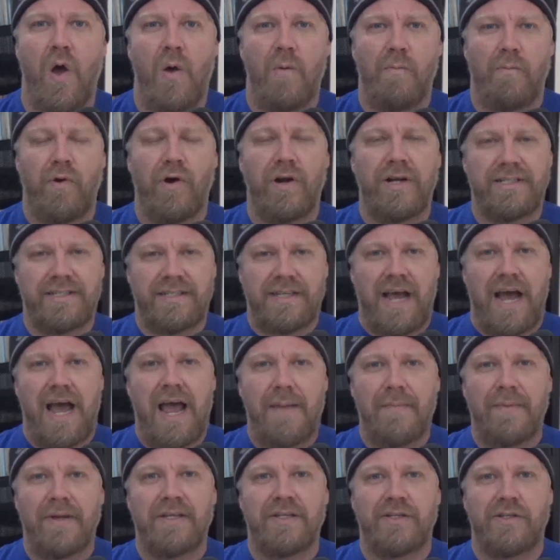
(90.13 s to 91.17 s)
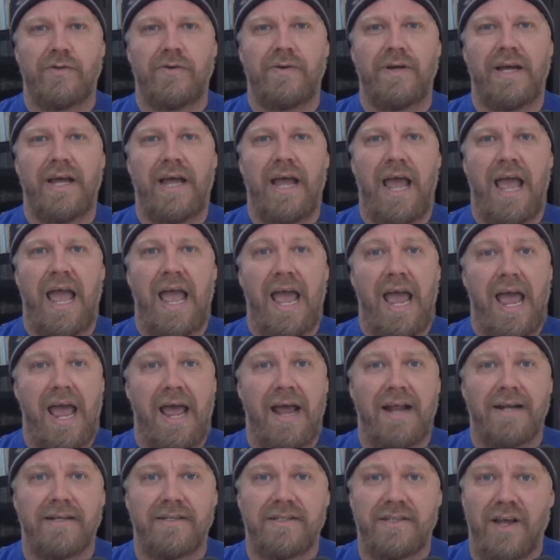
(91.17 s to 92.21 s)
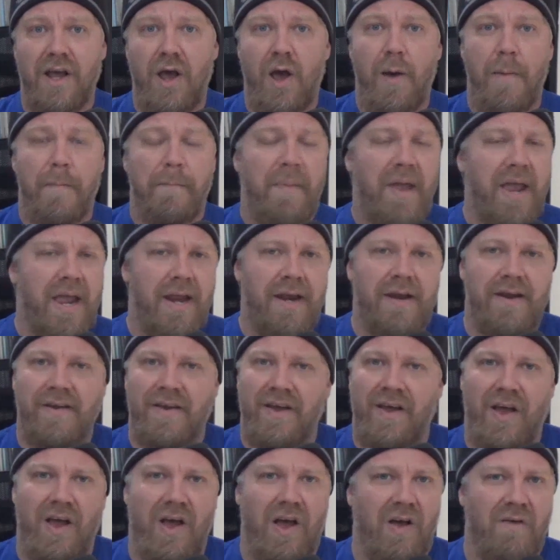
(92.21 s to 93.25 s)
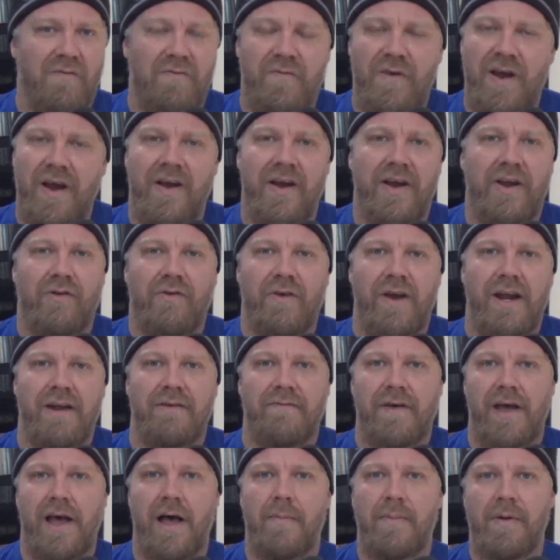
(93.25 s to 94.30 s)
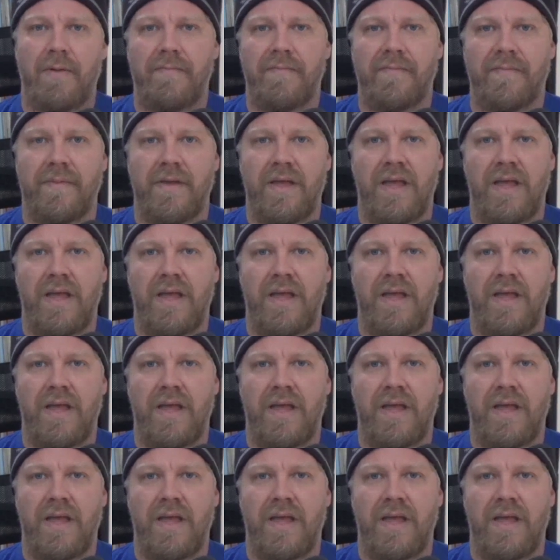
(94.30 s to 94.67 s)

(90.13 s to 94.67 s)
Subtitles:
put his time into it and made a very creative album.